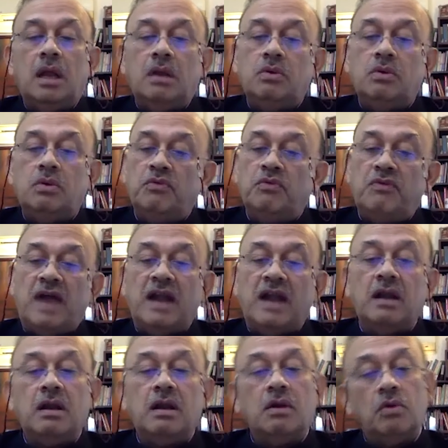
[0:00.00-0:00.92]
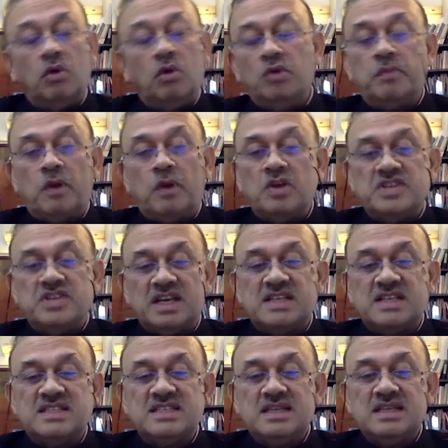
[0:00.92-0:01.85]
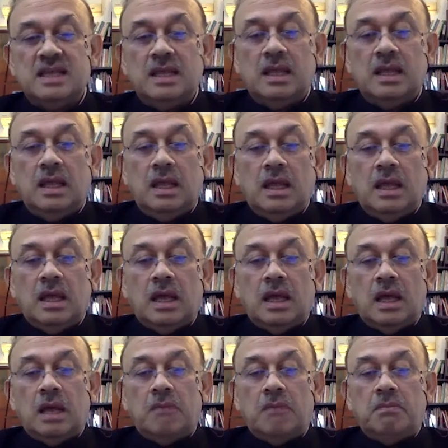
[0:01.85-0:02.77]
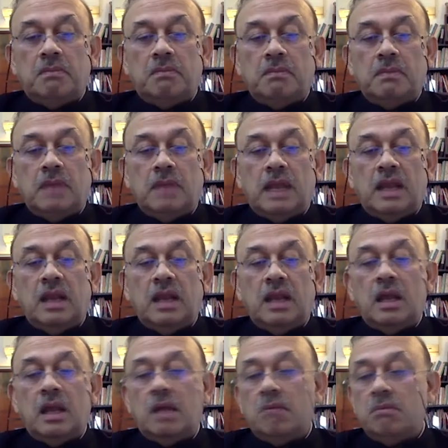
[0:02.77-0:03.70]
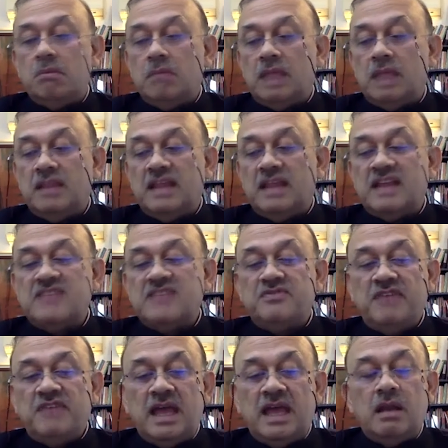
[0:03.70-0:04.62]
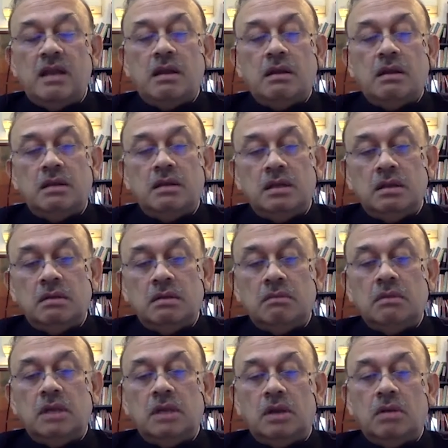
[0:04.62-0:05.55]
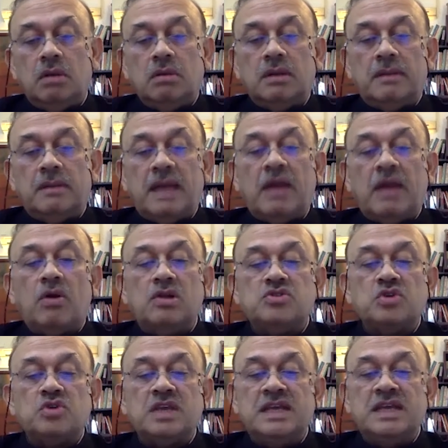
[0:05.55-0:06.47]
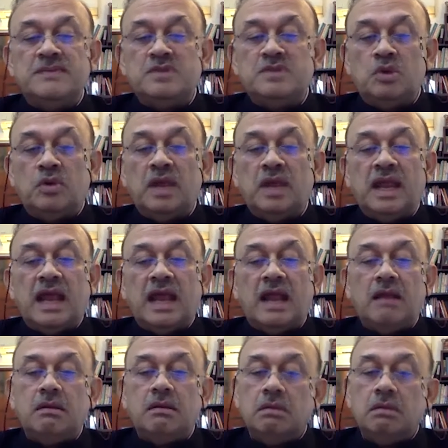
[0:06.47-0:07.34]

to fund good projects, and that's where the bank also keeps looking at